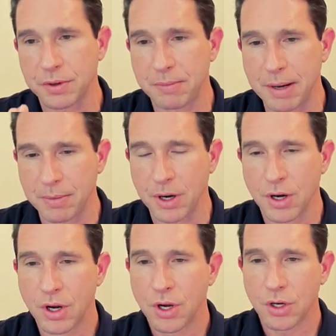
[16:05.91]
Remember,
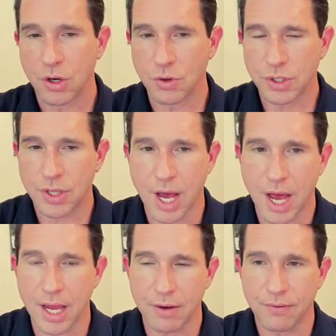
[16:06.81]

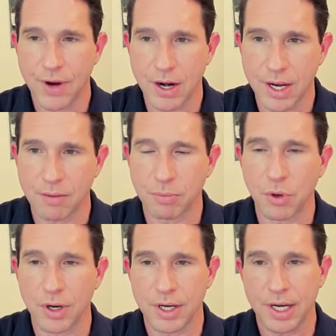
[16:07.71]
gustar, very
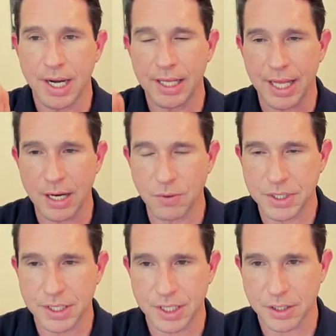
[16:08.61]
important. Language
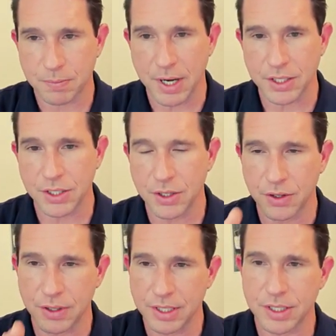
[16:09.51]
is
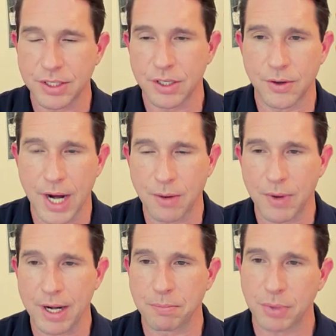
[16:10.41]
expressional. This is a great
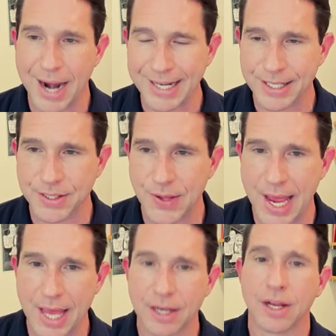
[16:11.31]
way to practice
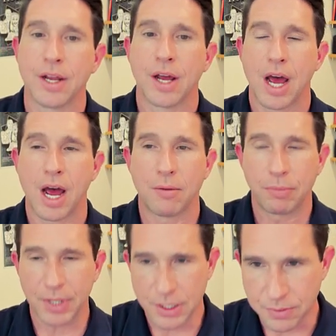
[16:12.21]
that.
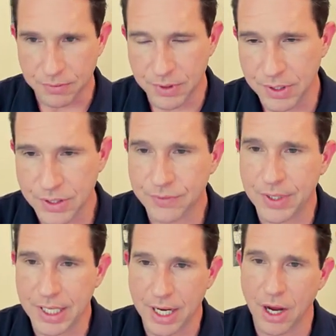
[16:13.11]
Please review this
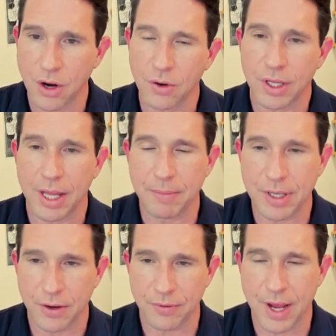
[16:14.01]
video. Let me
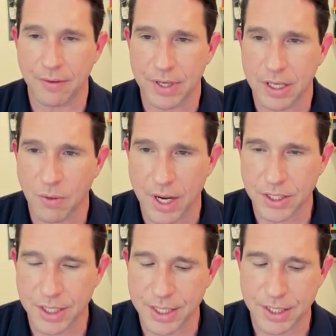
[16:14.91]
know if you have any
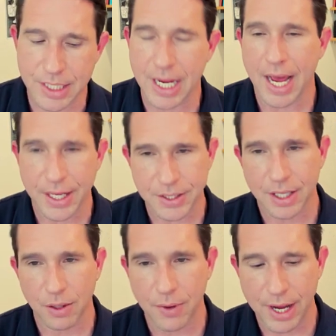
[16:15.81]
questions. Y hasta
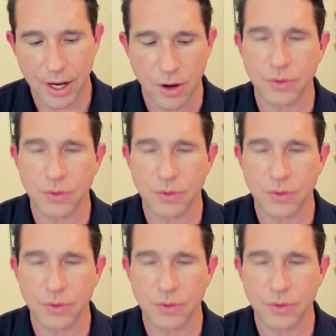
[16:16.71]
luego.